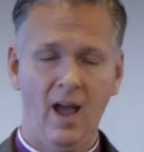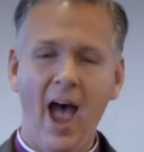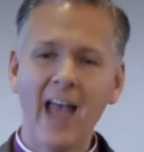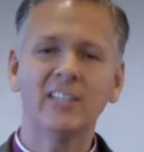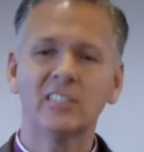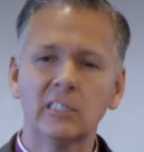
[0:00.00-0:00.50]

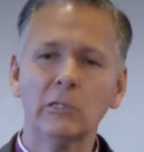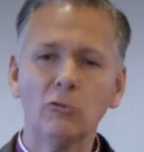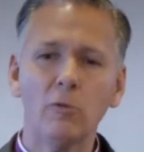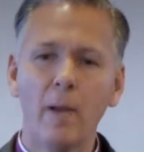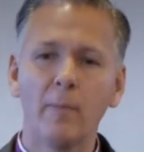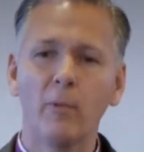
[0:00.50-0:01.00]
I
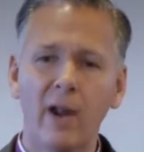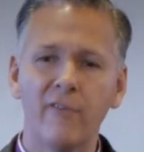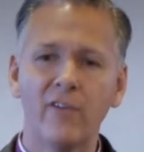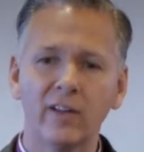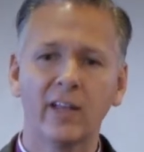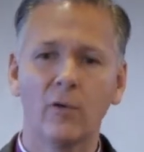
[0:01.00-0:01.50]
still remember what I
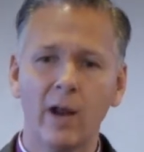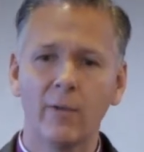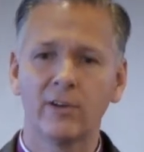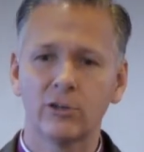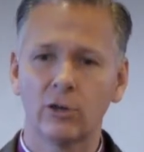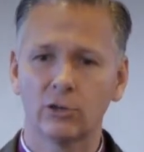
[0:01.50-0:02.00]
felt like when I
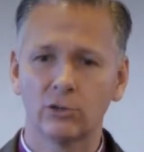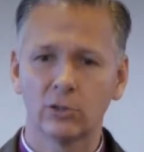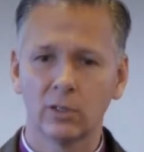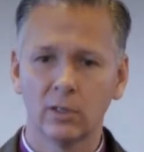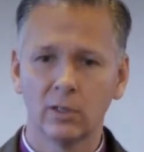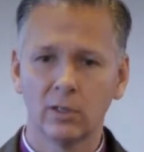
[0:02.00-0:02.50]
went to church.